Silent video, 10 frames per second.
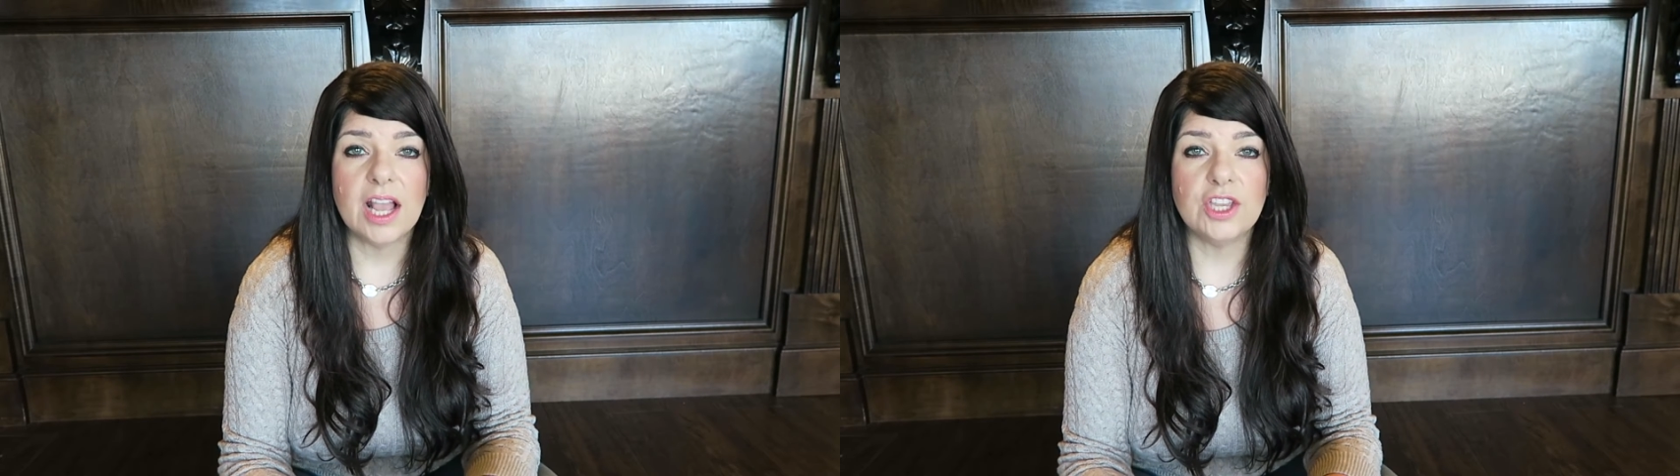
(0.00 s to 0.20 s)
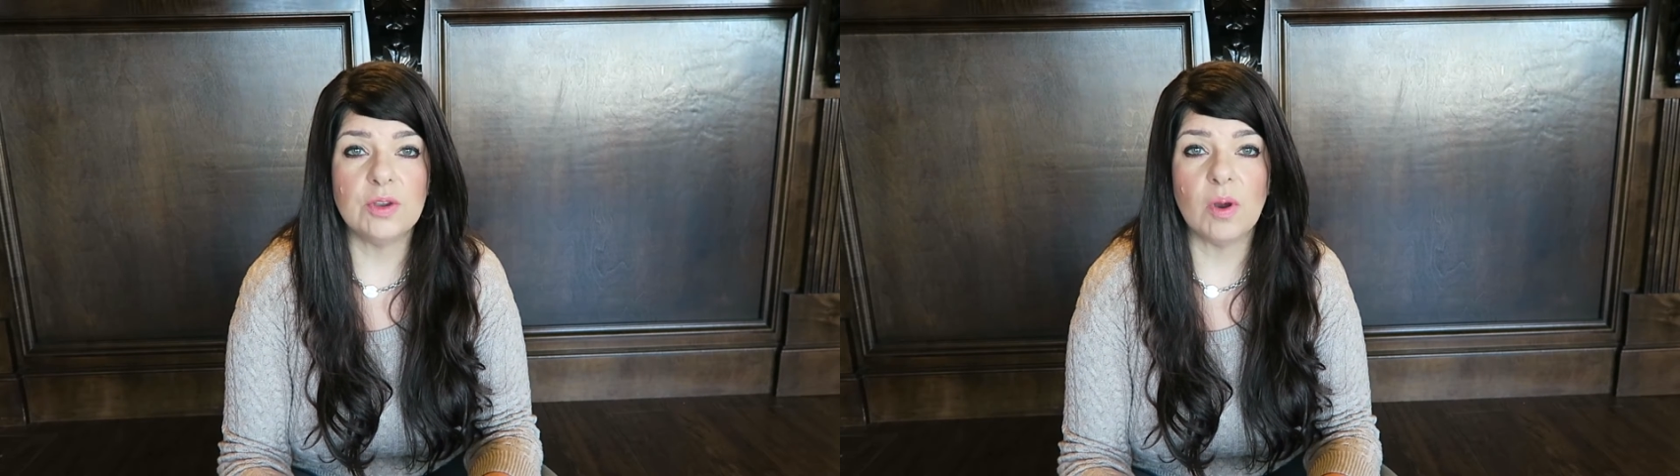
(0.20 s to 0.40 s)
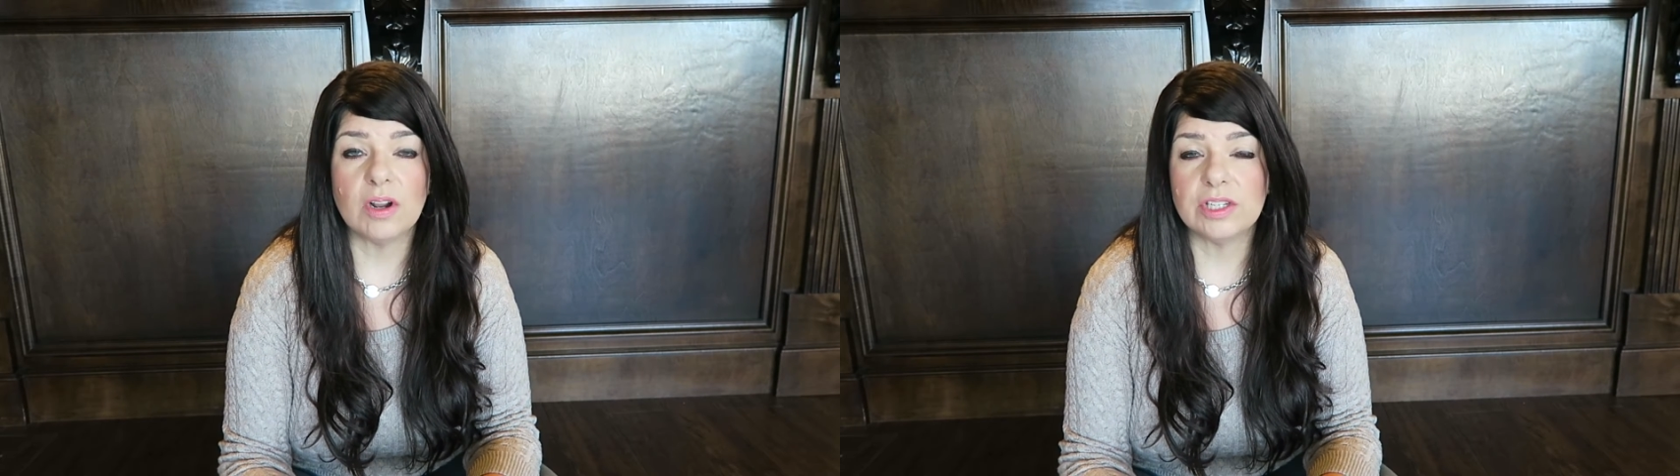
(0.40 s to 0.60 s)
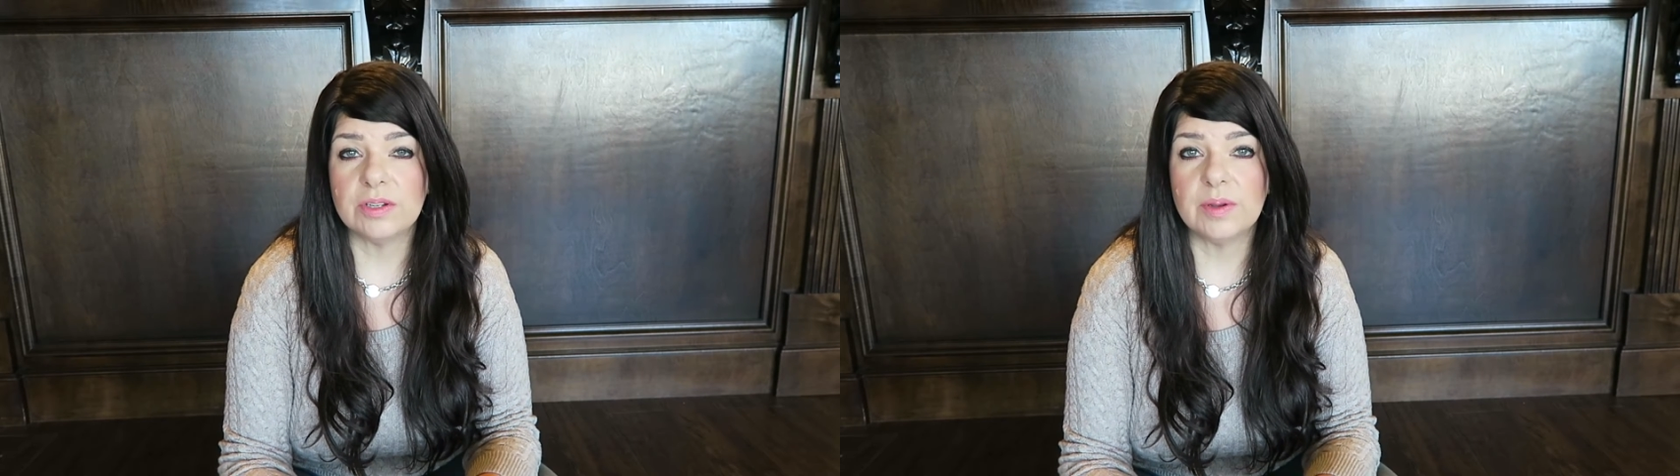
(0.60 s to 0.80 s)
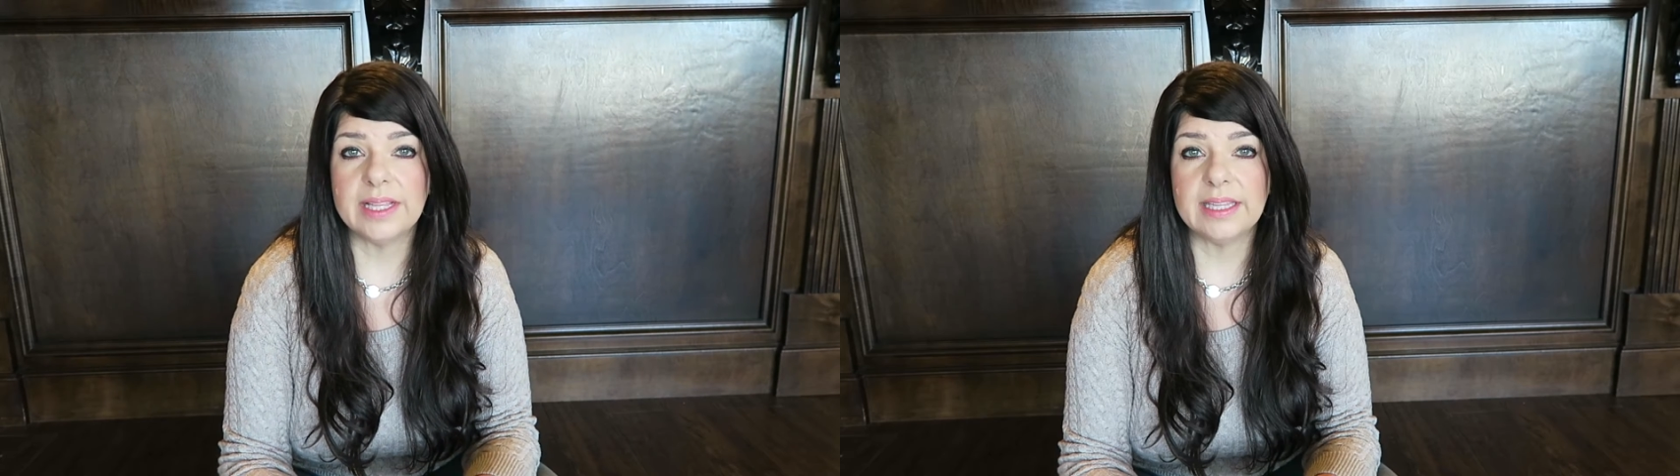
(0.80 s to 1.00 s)
You are
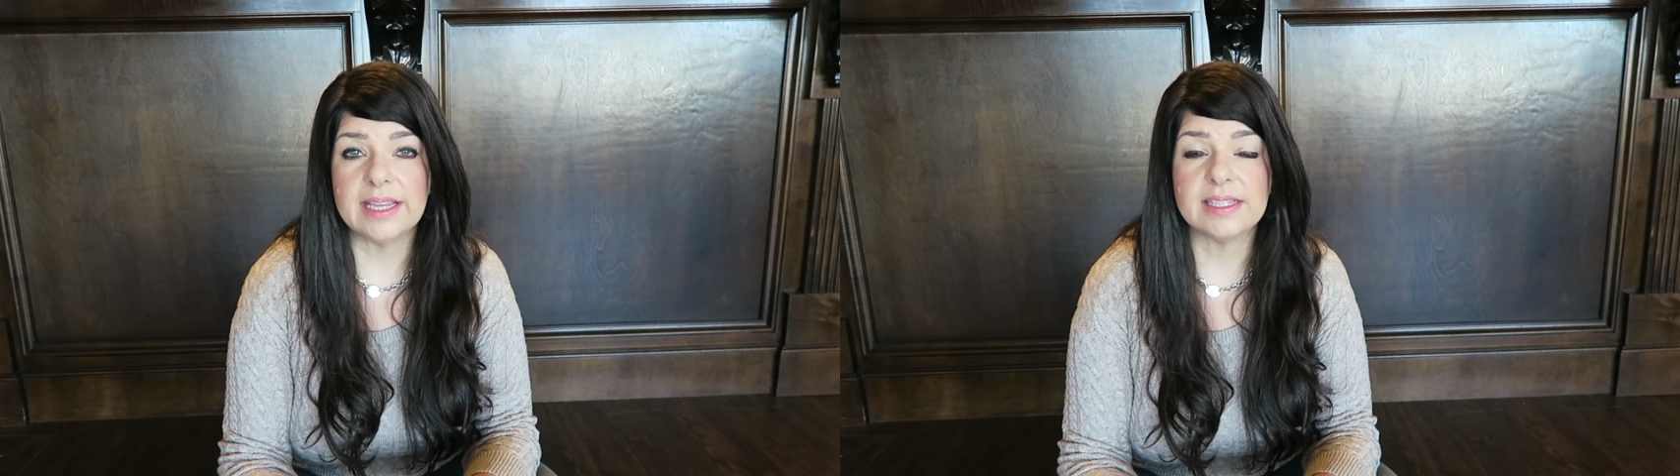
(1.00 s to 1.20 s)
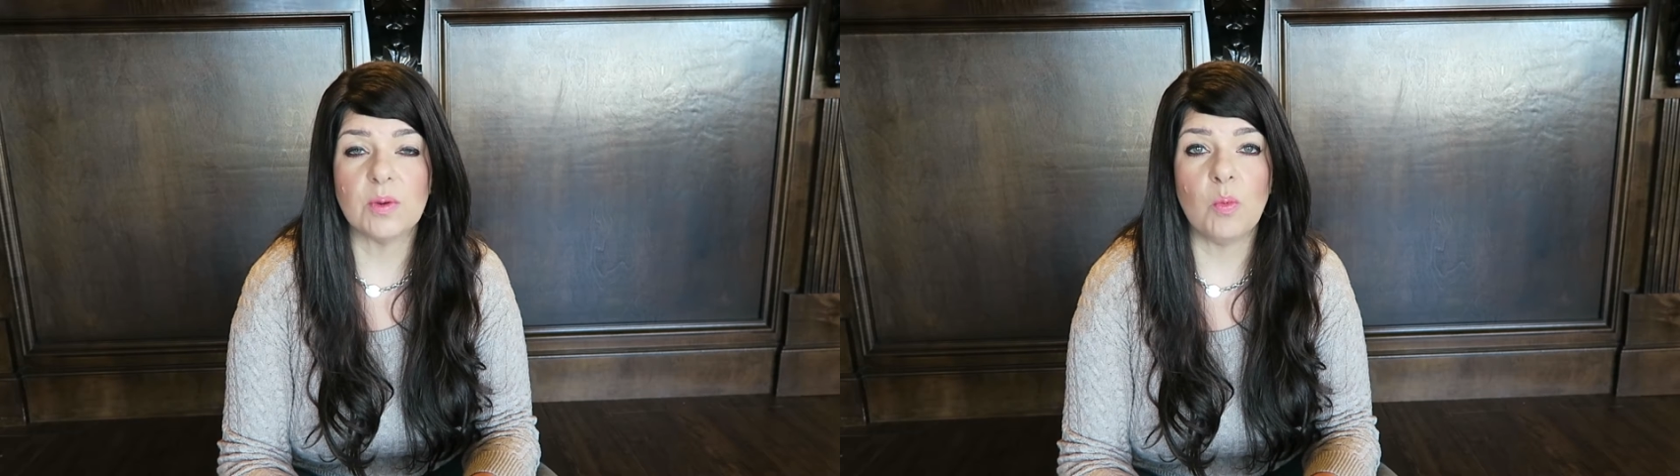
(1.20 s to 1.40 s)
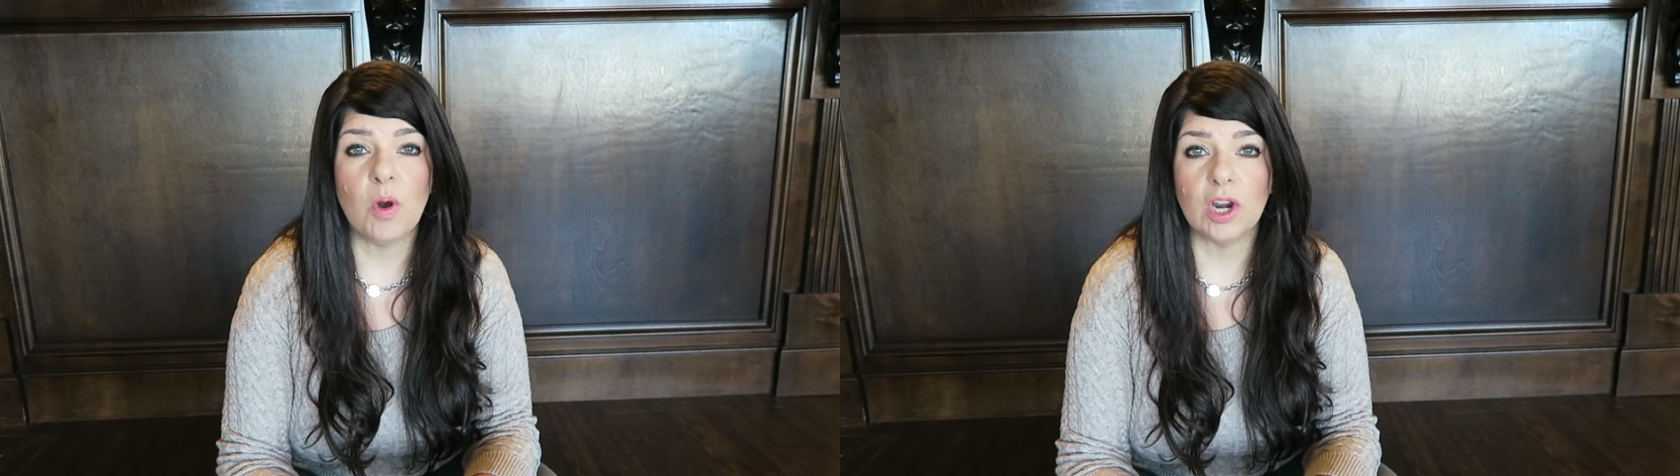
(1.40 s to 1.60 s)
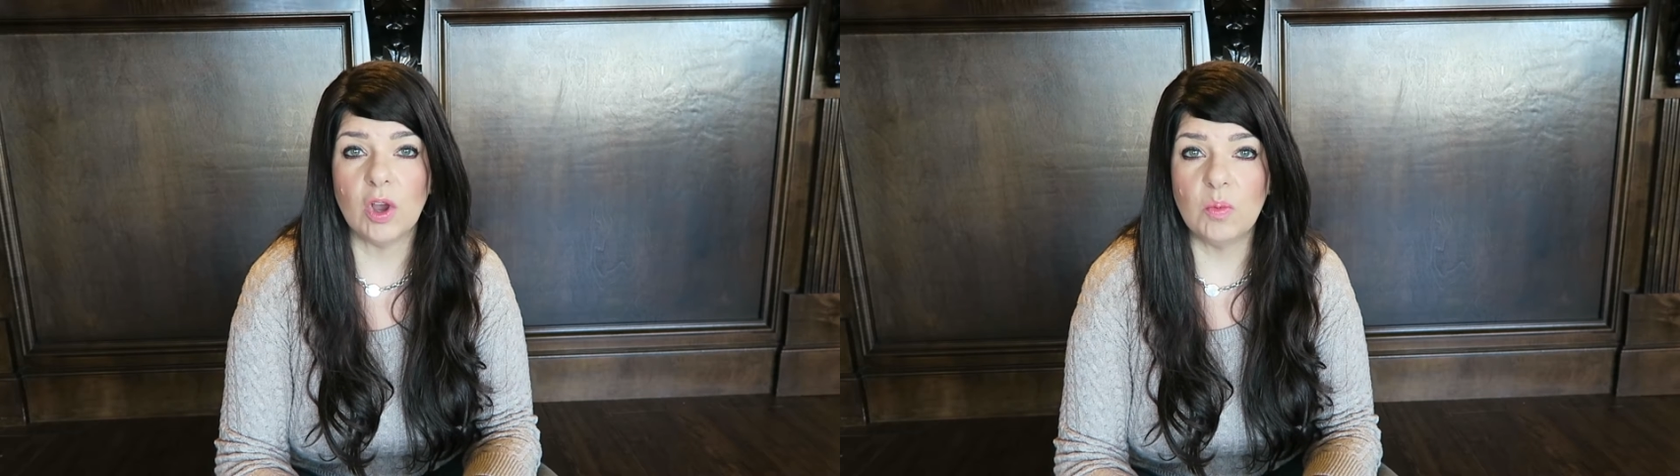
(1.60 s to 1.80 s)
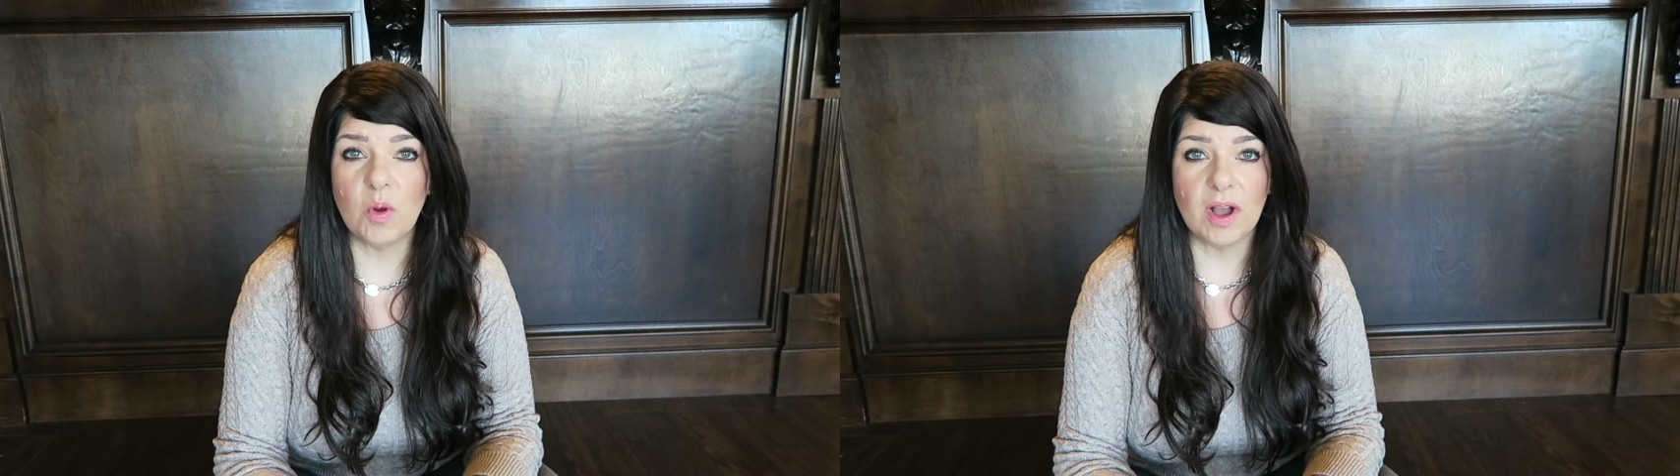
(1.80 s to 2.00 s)
doing this
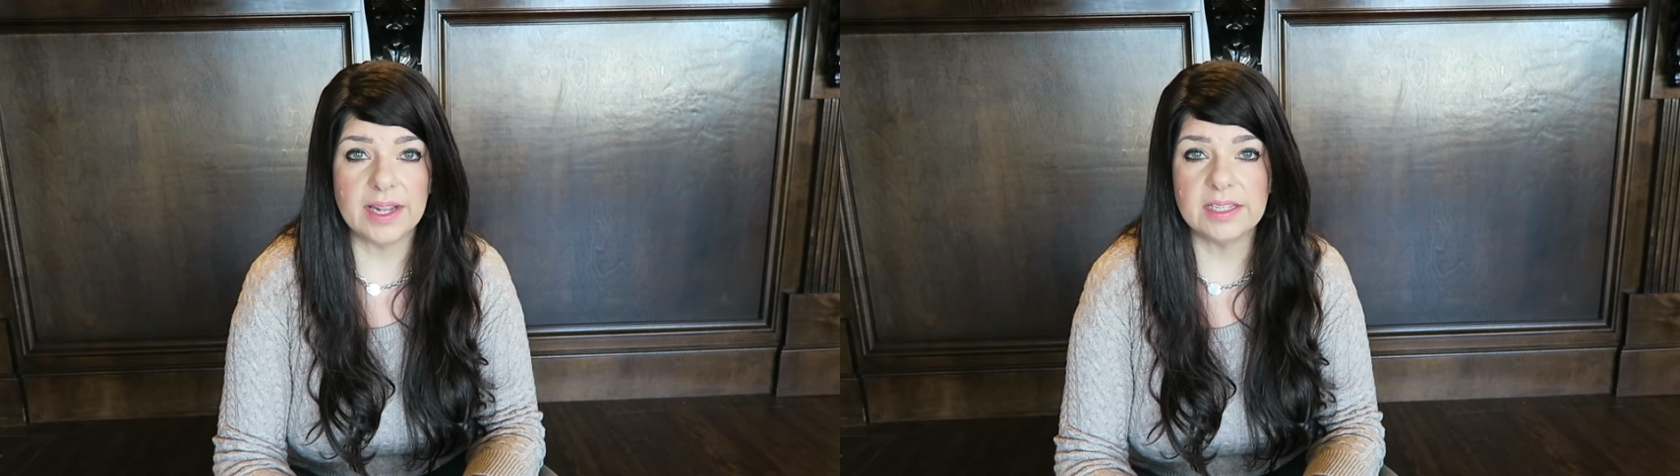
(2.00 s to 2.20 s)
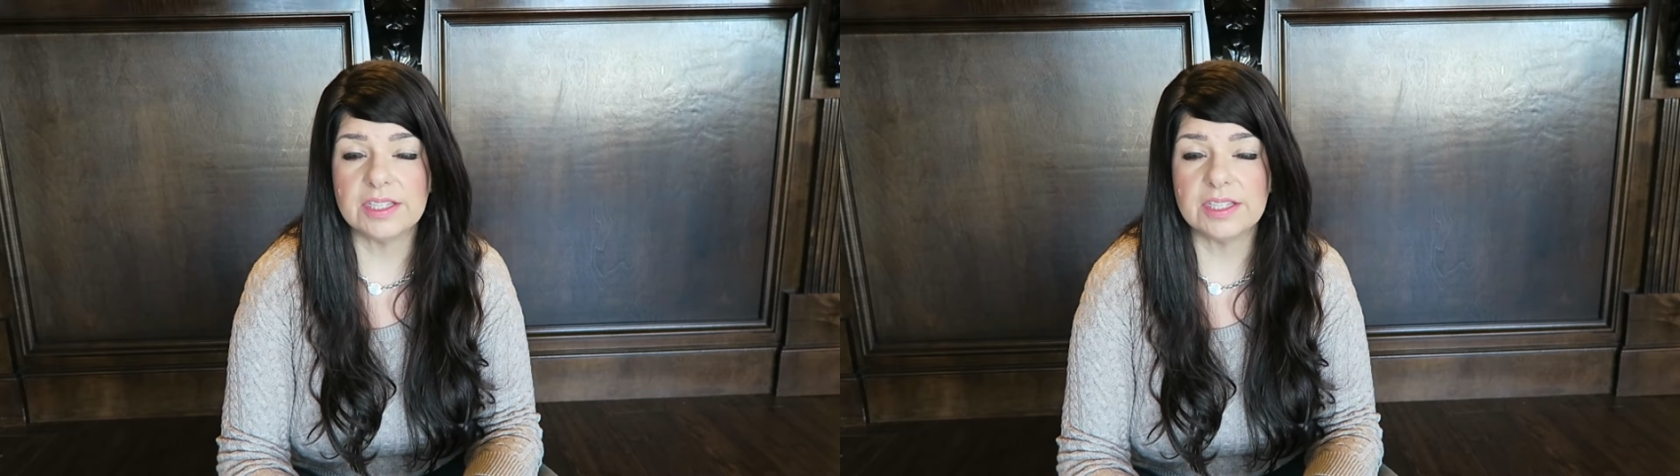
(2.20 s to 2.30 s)
one-on-one,